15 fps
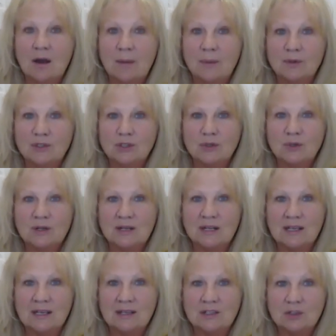
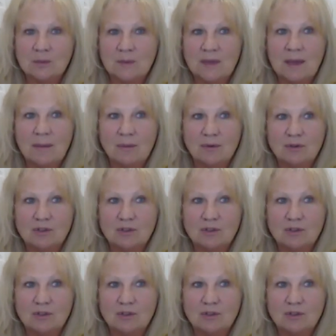opportunity to be able